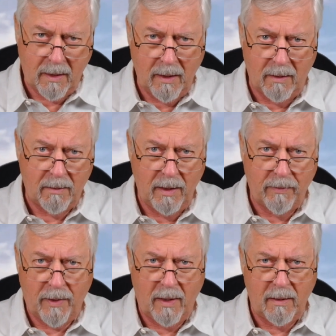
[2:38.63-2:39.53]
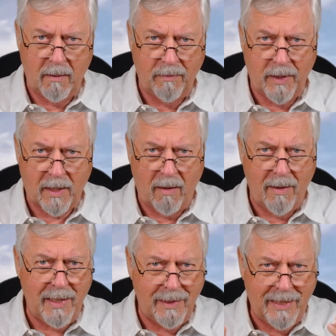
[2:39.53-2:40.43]
you've got this
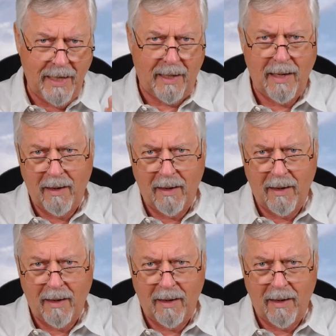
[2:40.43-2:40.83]
dedicated